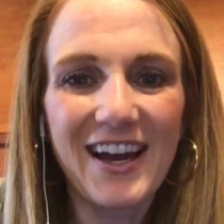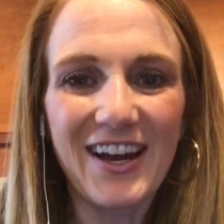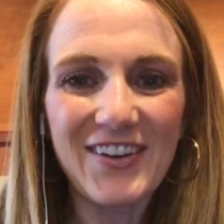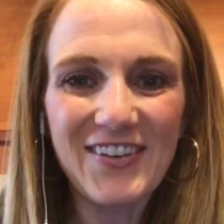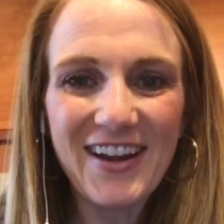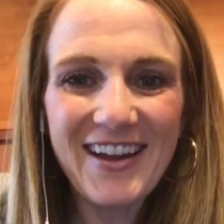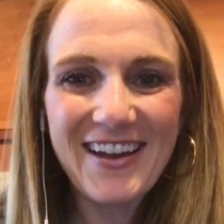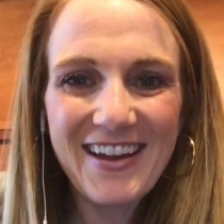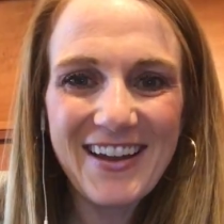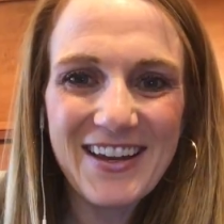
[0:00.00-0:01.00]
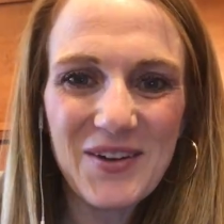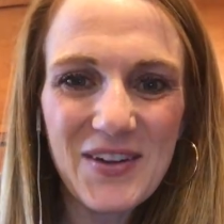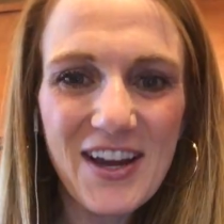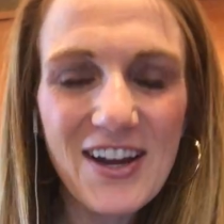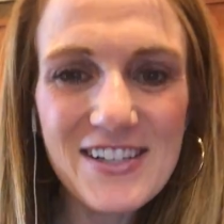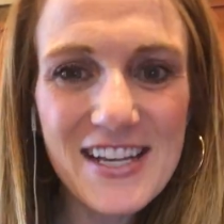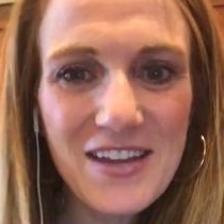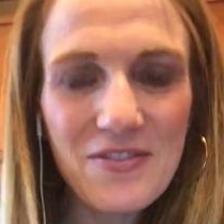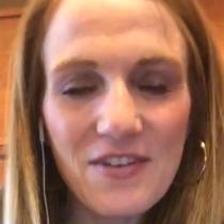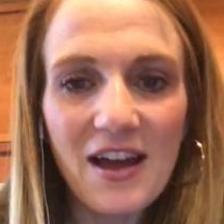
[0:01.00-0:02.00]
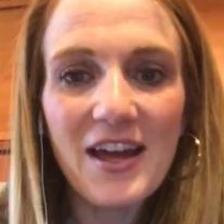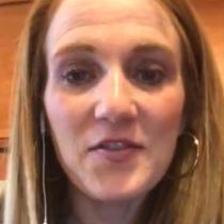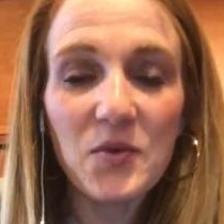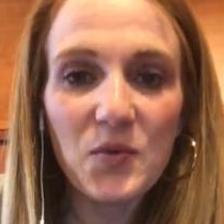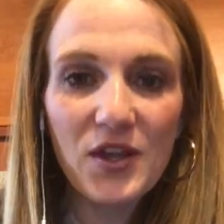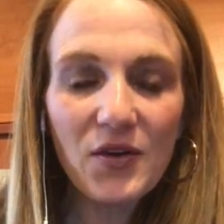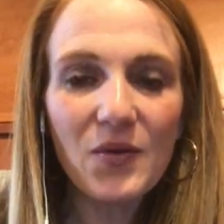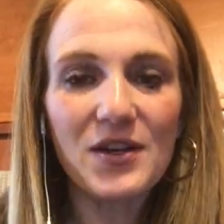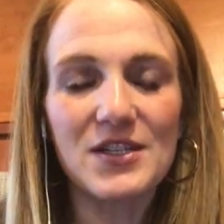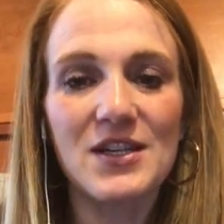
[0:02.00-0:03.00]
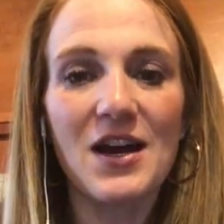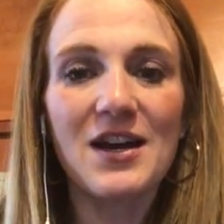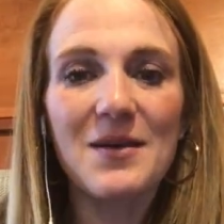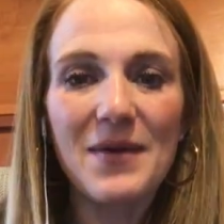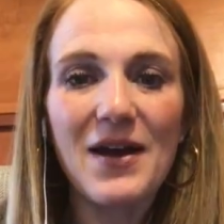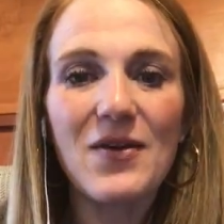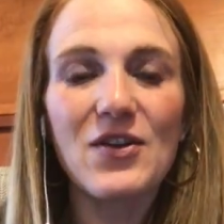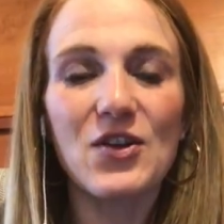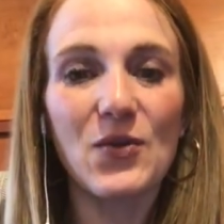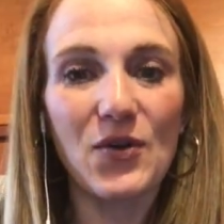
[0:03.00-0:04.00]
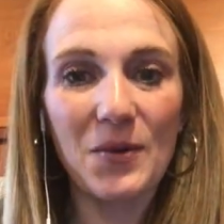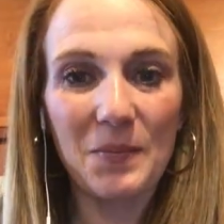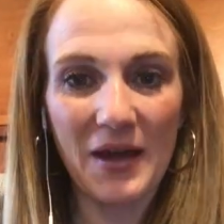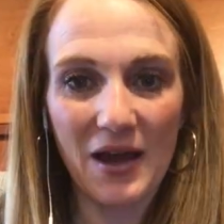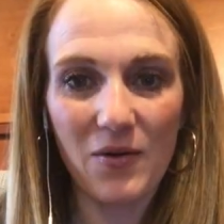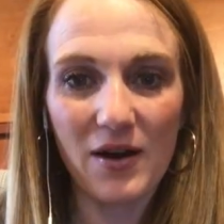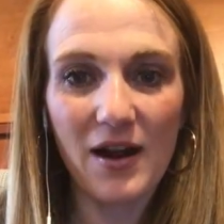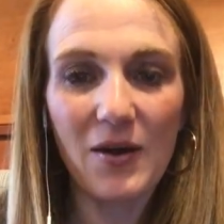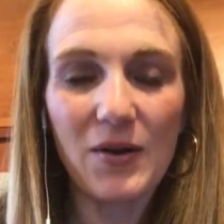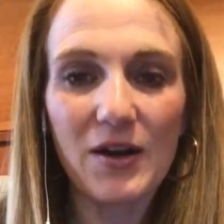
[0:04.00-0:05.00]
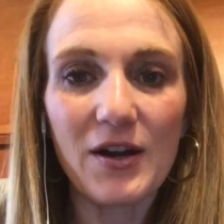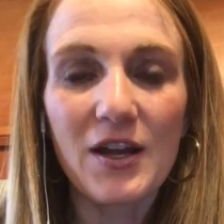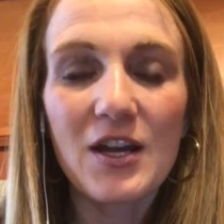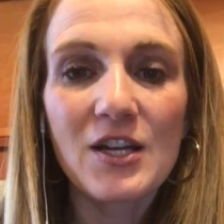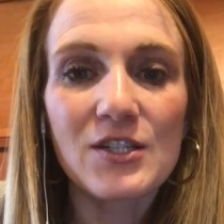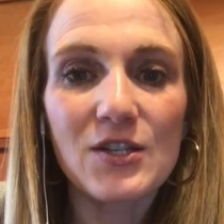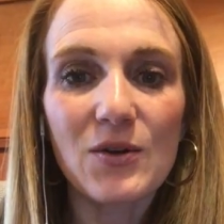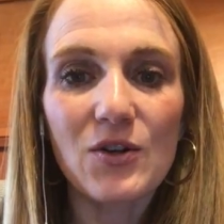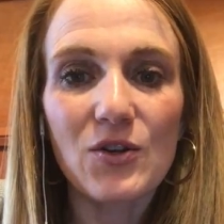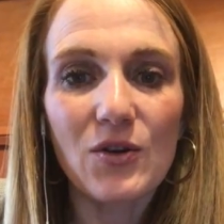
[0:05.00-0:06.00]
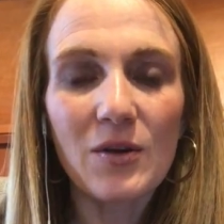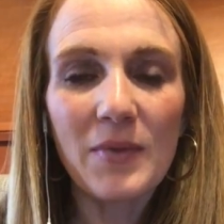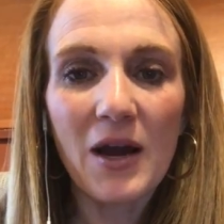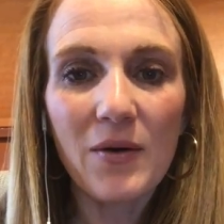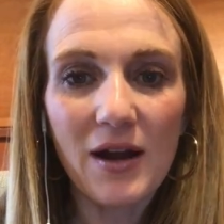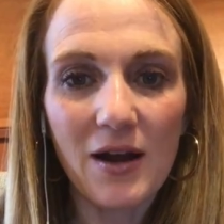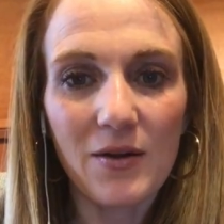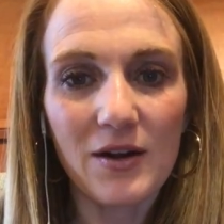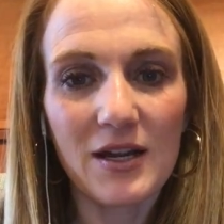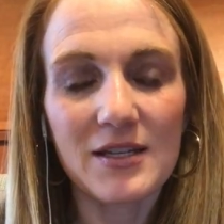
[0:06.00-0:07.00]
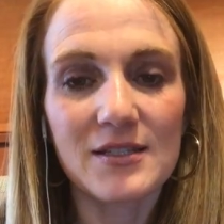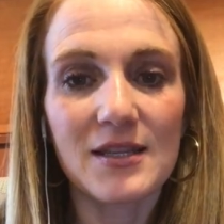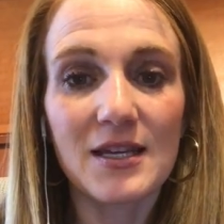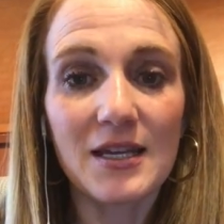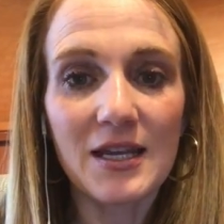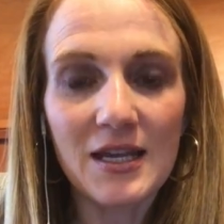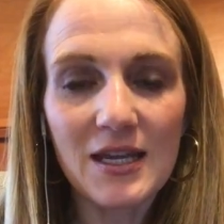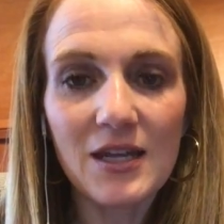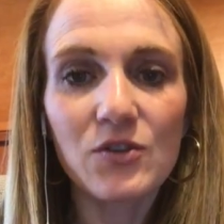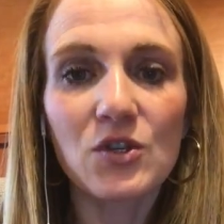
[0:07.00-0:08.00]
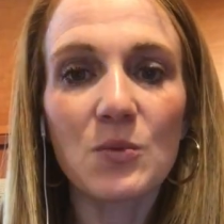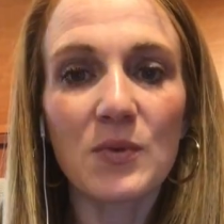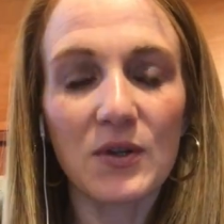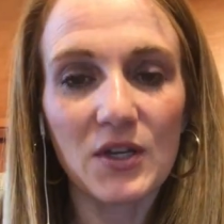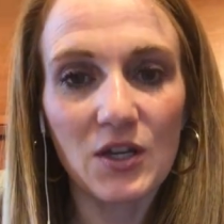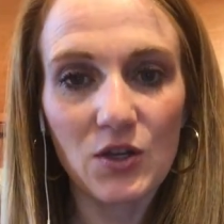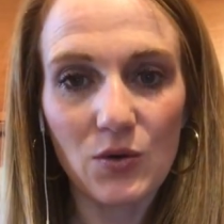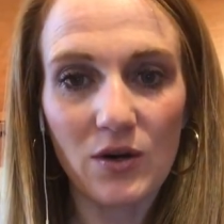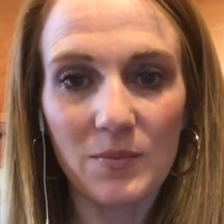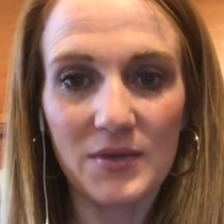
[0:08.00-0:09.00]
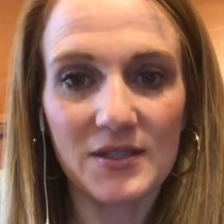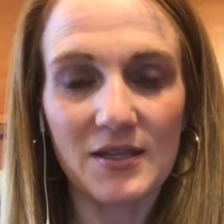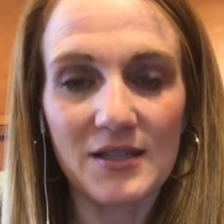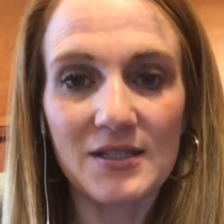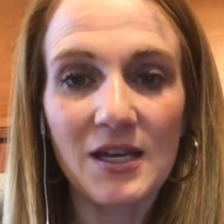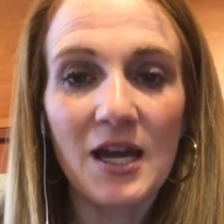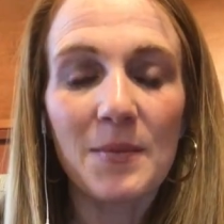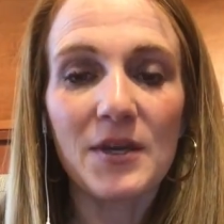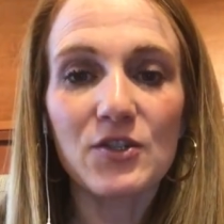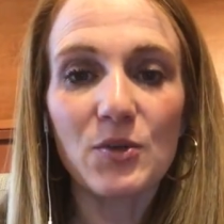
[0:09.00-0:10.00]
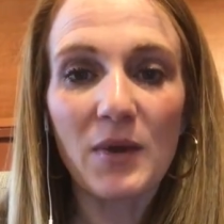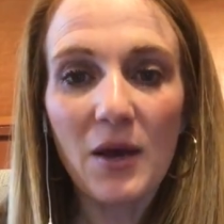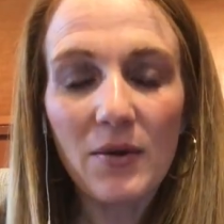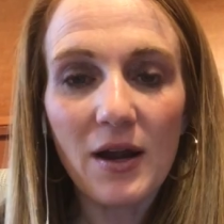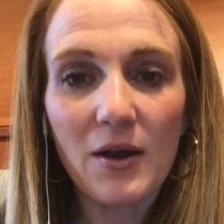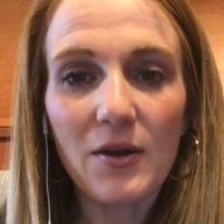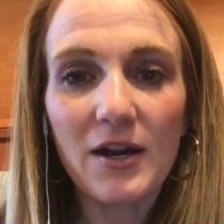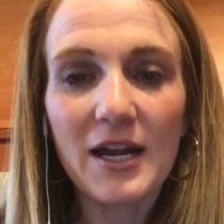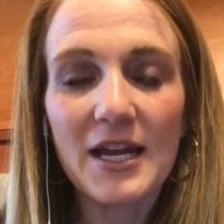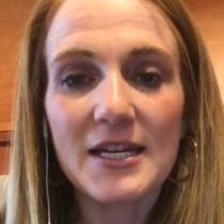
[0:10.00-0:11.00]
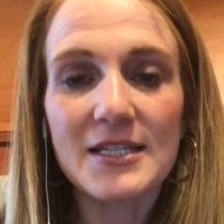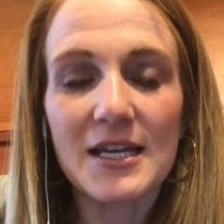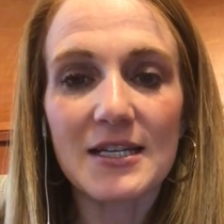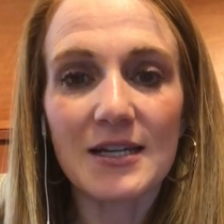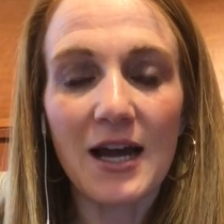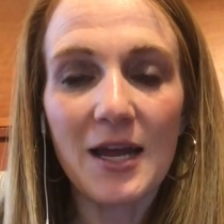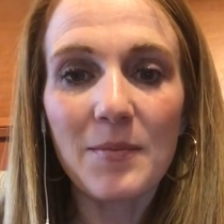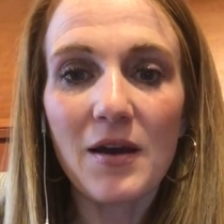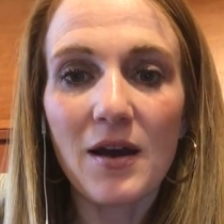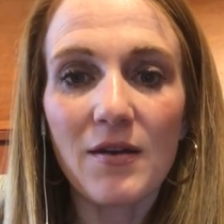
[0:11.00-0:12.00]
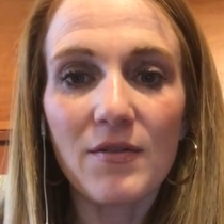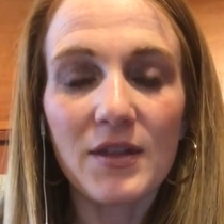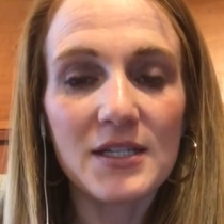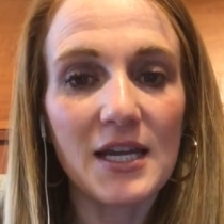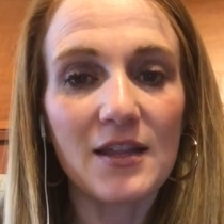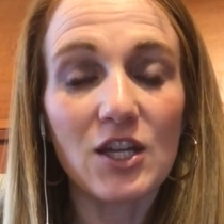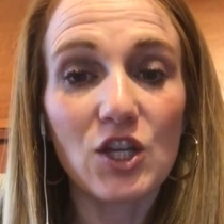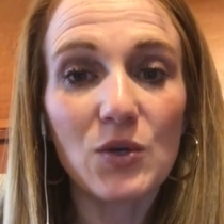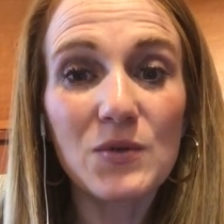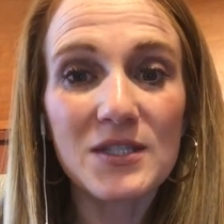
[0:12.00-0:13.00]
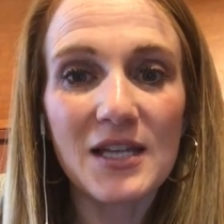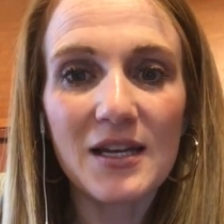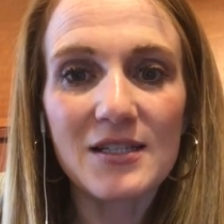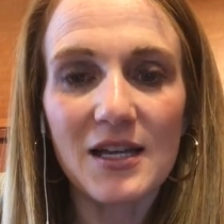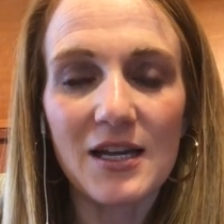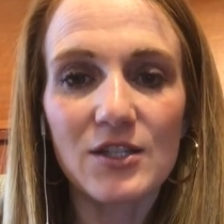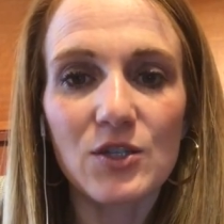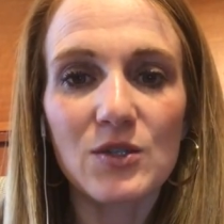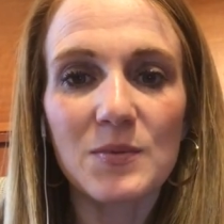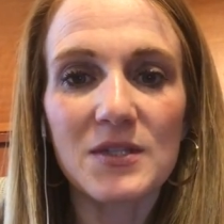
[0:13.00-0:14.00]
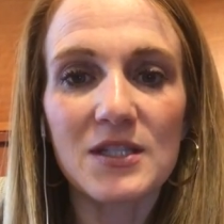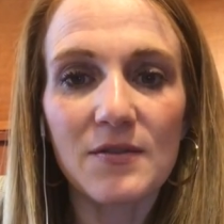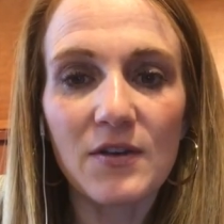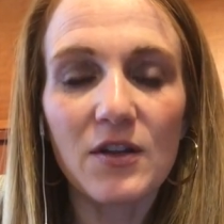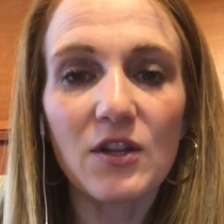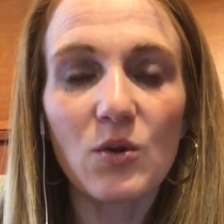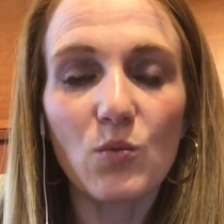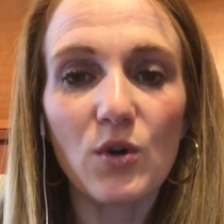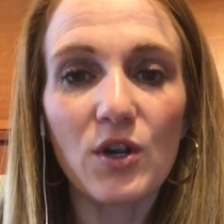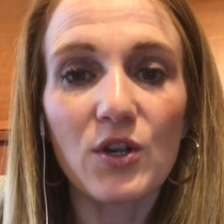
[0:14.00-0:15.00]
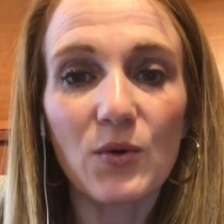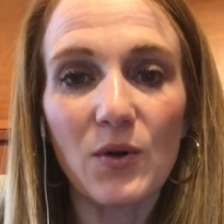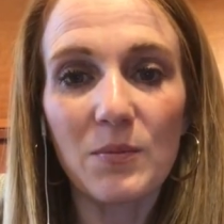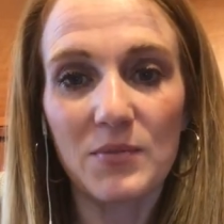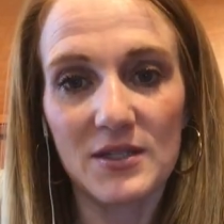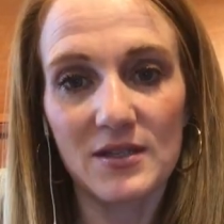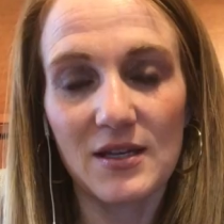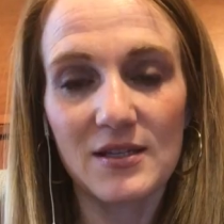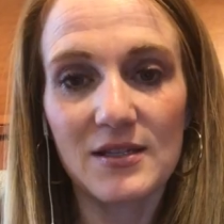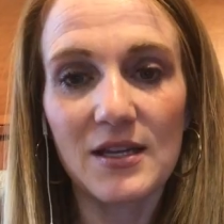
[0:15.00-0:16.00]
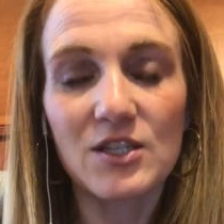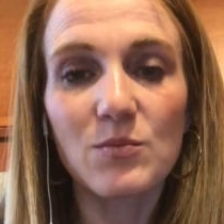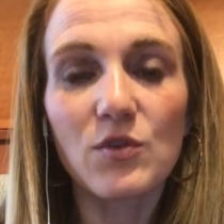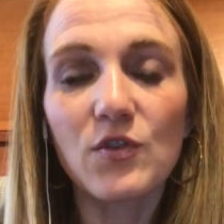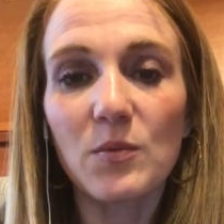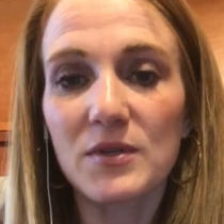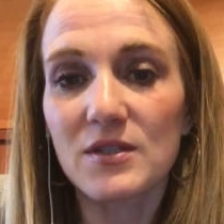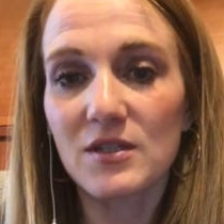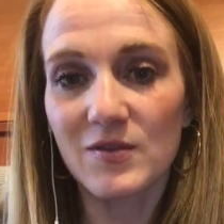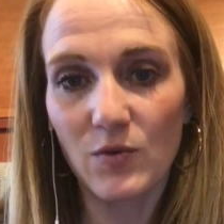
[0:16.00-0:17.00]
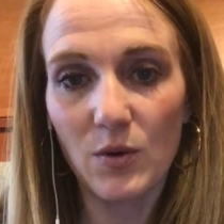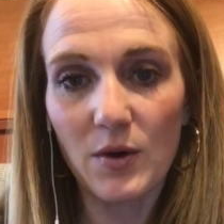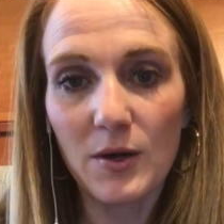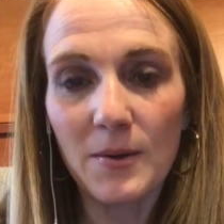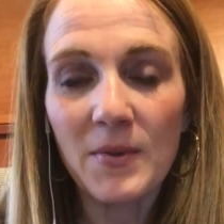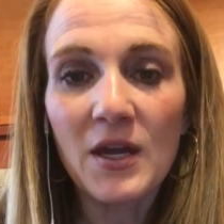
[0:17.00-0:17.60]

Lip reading: All right, here we are, day 5, and we are going to talk about your power hour. So, your power hour is the key to building your business because your power hour is a time of the day that you set aside to specifically work your business and to move your business forward.